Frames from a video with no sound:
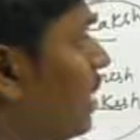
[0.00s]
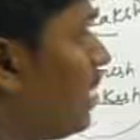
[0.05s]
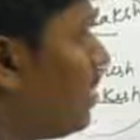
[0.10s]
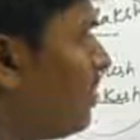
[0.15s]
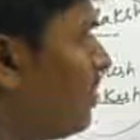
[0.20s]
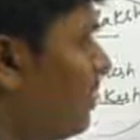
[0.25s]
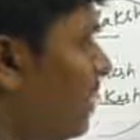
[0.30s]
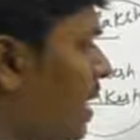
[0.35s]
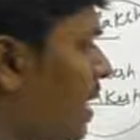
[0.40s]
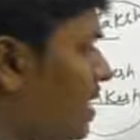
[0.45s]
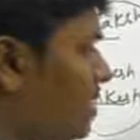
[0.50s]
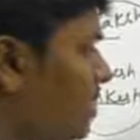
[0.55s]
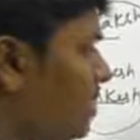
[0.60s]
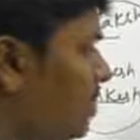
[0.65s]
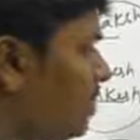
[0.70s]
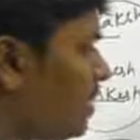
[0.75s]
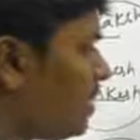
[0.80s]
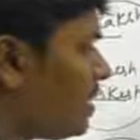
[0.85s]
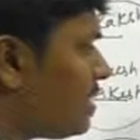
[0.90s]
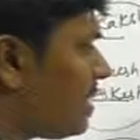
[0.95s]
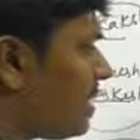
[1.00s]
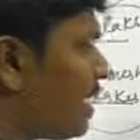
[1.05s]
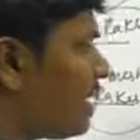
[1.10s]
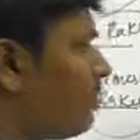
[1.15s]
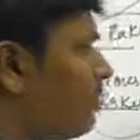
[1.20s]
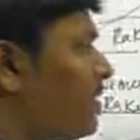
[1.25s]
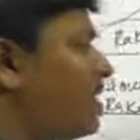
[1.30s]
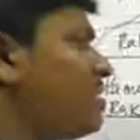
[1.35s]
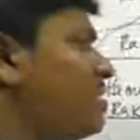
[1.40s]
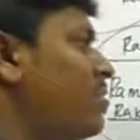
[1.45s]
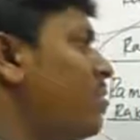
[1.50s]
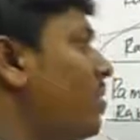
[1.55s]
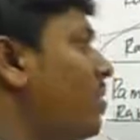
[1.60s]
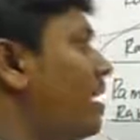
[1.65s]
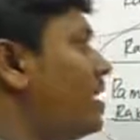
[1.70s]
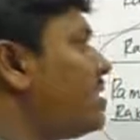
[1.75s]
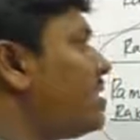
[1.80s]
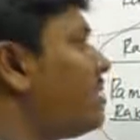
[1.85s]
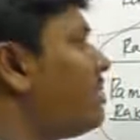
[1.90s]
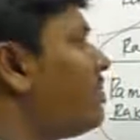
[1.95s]
let me assume, friends, I can fix
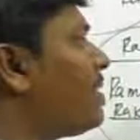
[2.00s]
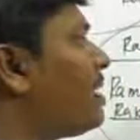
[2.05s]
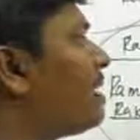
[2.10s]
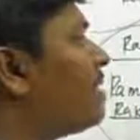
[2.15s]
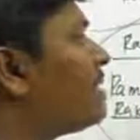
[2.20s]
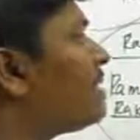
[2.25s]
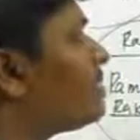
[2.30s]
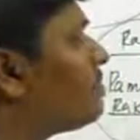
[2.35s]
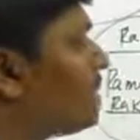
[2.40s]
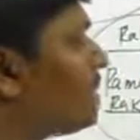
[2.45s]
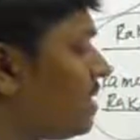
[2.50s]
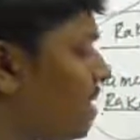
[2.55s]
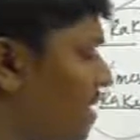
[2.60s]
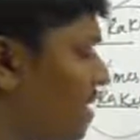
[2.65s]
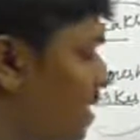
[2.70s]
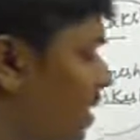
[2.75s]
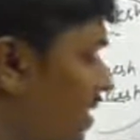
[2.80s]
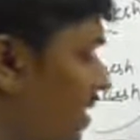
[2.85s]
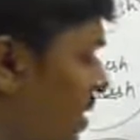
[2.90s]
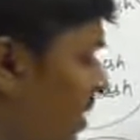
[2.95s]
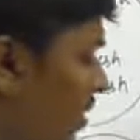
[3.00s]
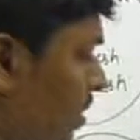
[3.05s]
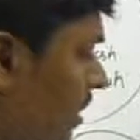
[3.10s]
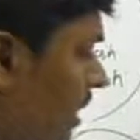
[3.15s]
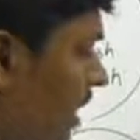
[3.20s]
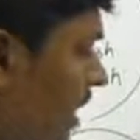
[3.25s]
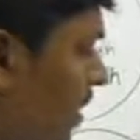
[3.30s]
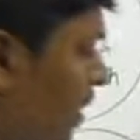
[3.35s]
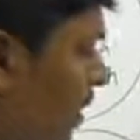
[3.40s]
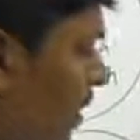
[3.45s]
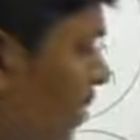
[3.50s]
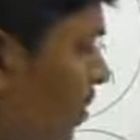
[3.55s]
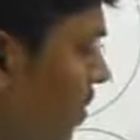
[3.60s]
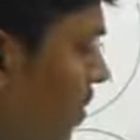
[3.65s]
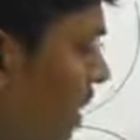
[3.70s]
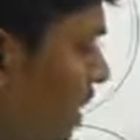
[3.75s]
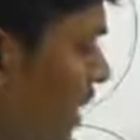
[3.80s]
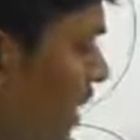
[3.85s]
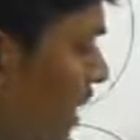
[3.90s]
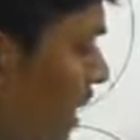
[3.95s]
Rohit somewhere else, but okay, let me do
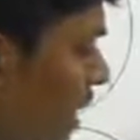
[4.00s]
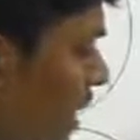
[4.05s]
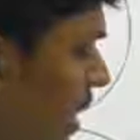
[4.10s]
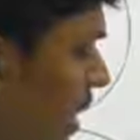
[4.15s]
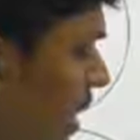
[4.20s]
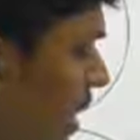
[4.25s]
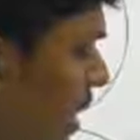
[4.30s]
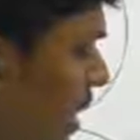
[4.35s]
one thing.